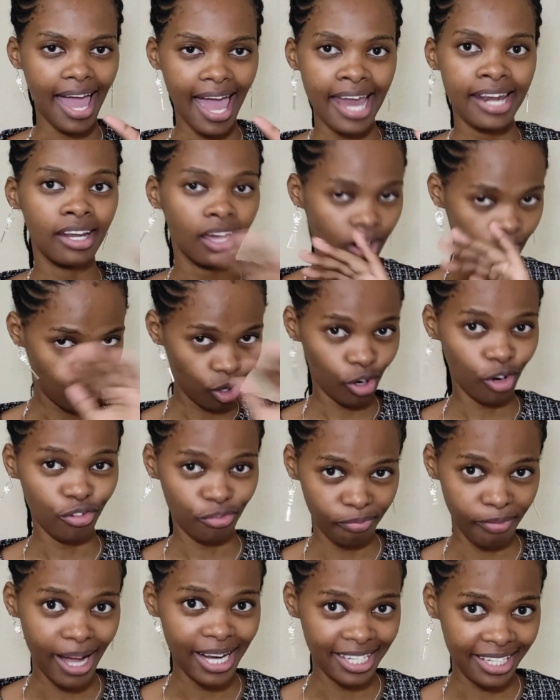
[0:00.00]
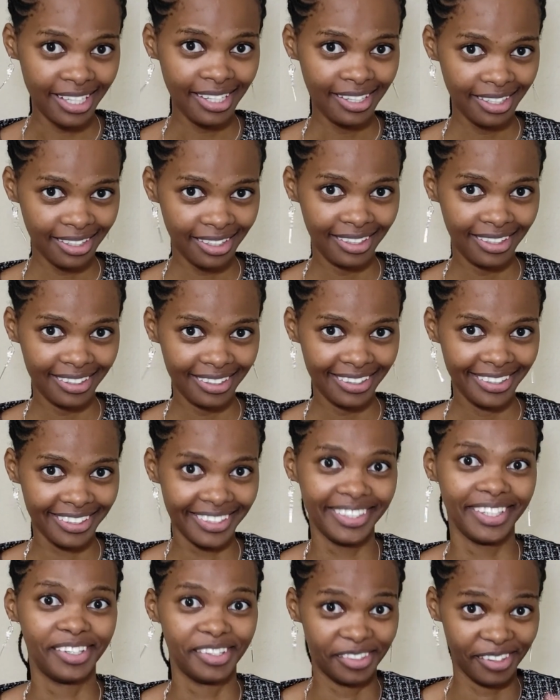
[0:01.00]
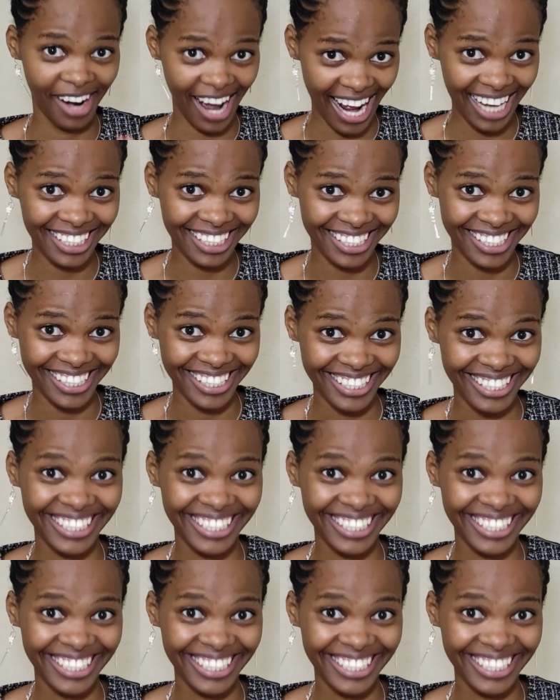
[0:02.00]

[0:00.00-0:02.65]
earn a lot of money, right?